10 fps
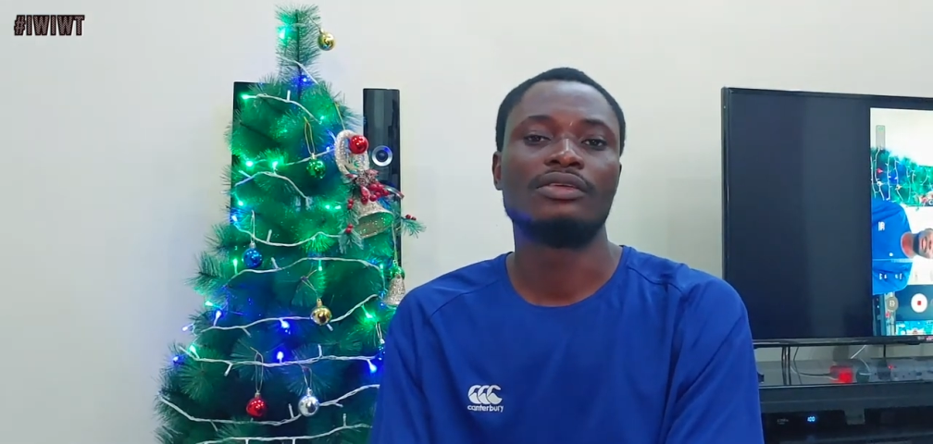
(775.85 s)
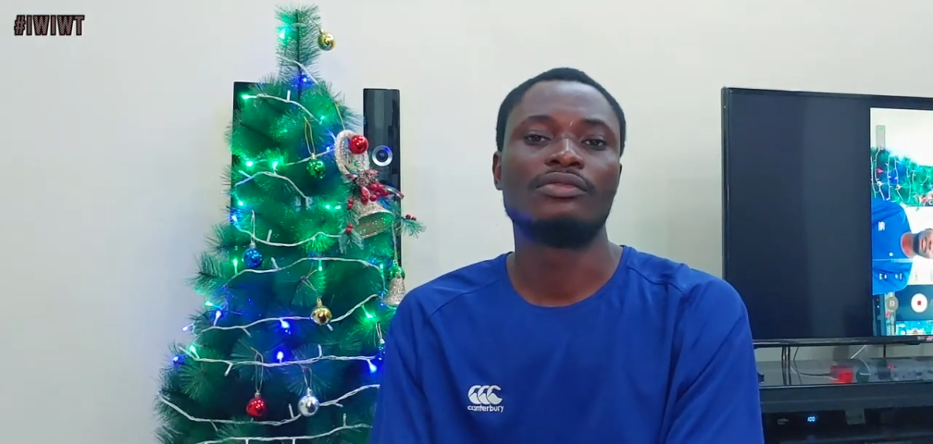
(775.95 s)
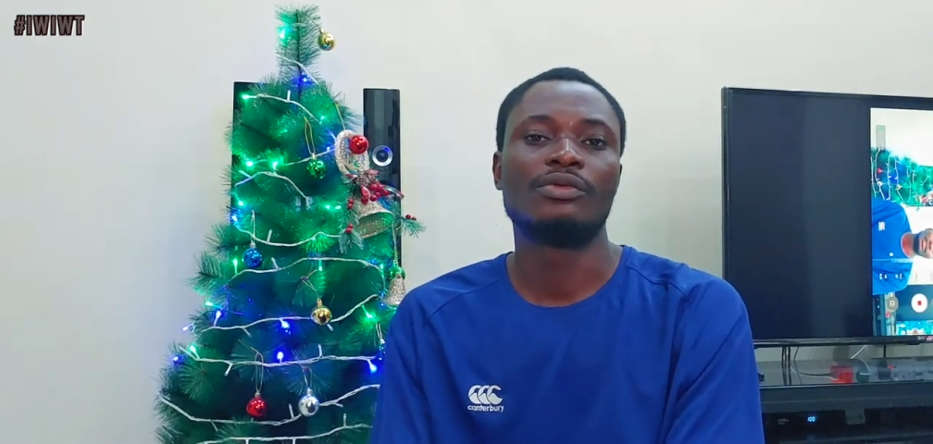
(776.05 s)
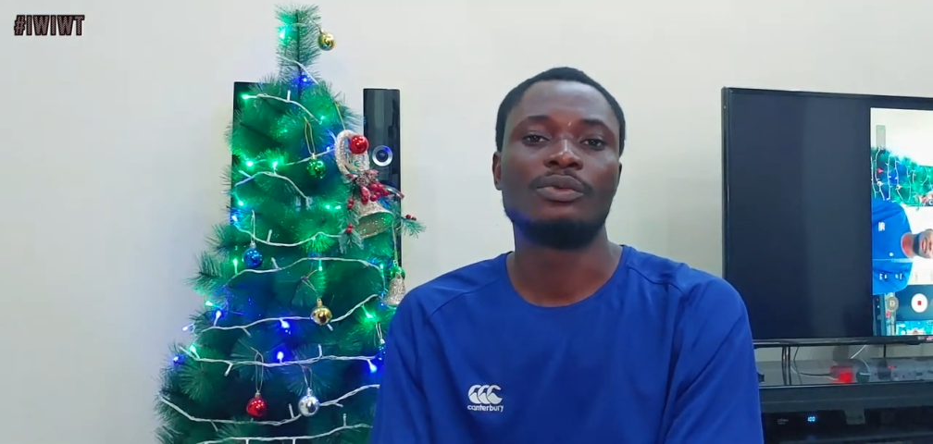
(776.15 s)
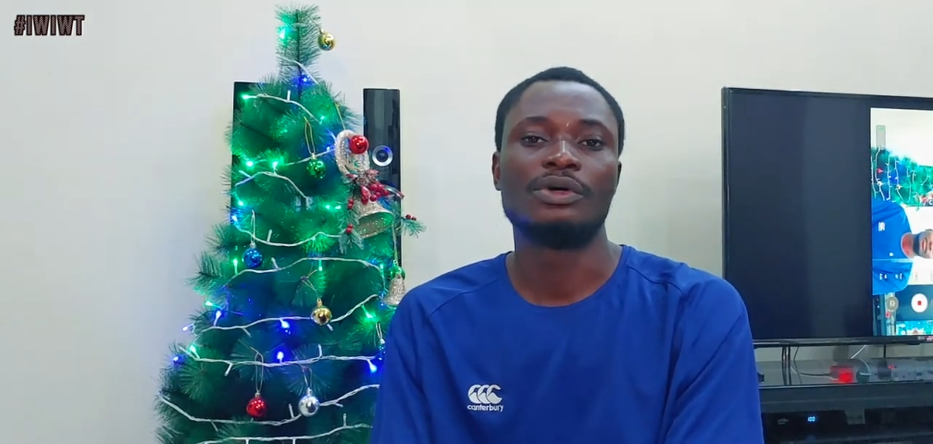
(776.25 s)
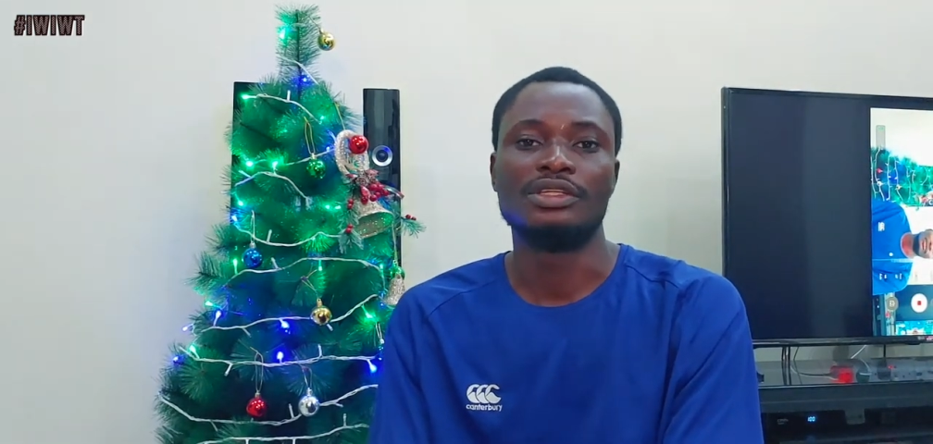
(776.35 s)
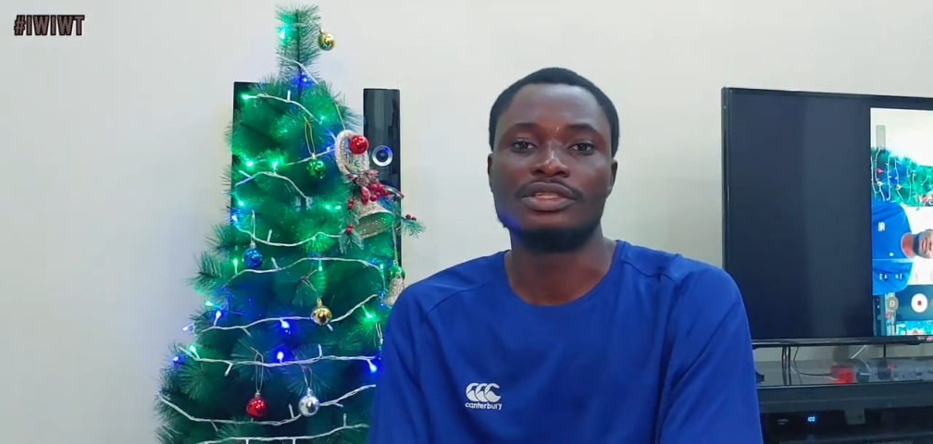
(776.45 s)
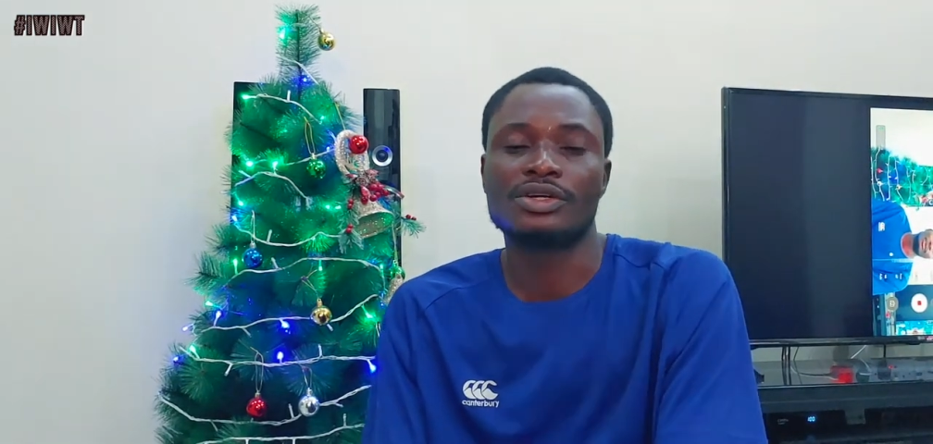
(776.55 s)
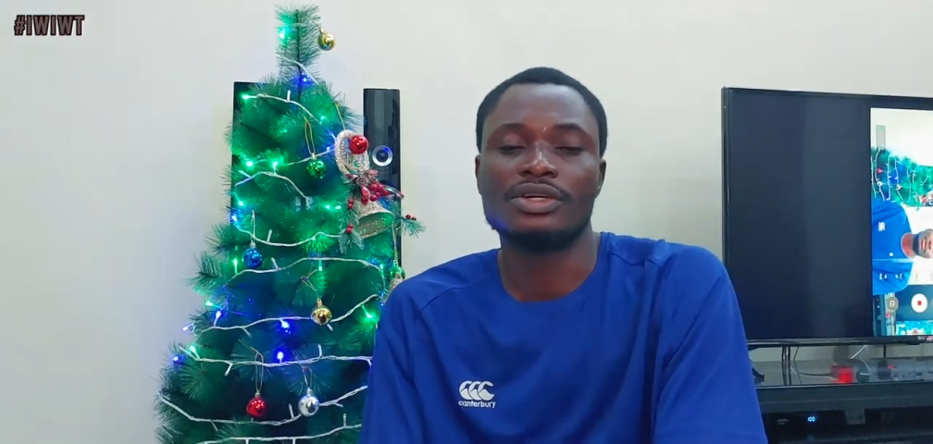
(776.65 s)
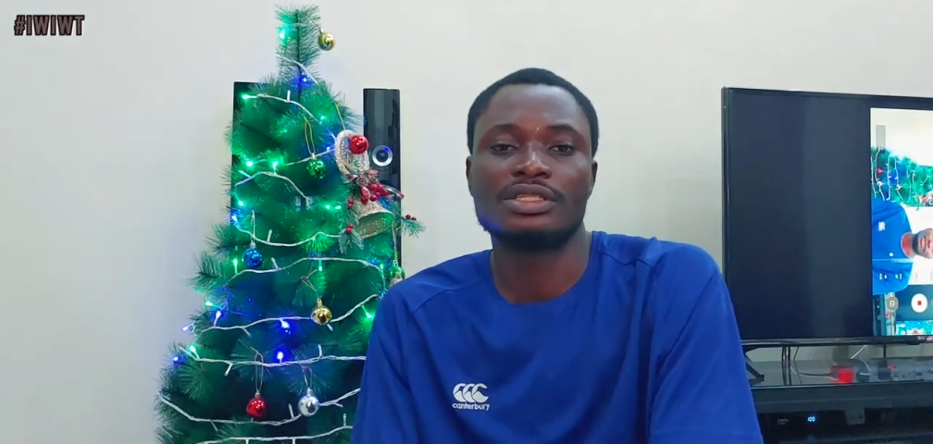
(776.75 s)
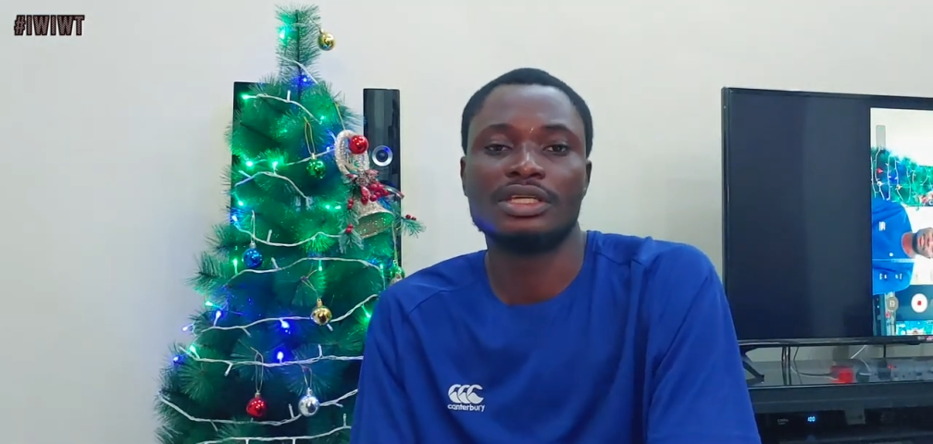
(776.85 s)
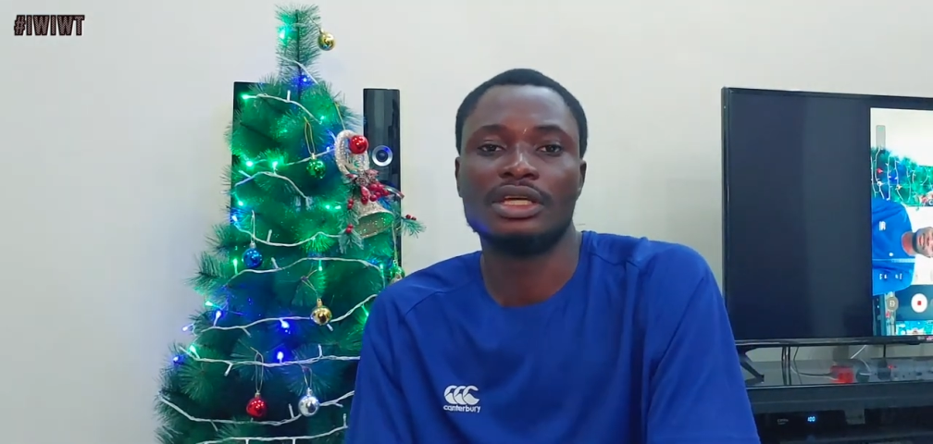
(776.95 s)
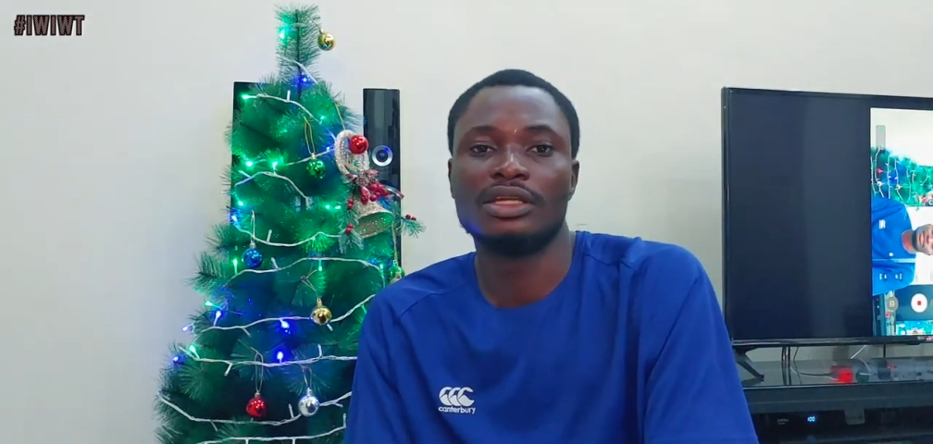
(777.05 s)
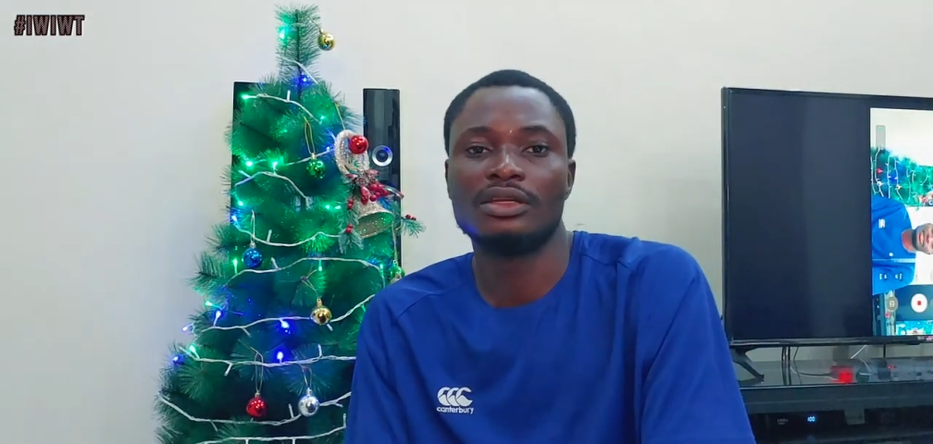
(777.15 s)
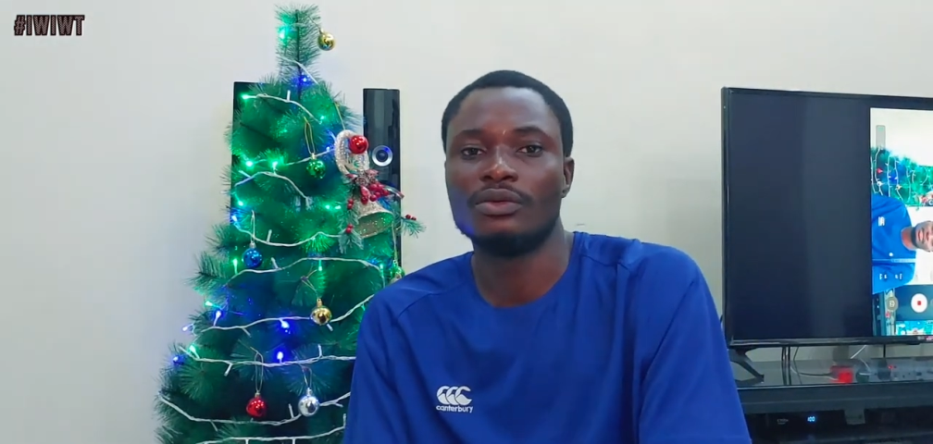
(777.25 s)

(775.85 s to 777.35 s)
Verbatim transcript: of what we're discussing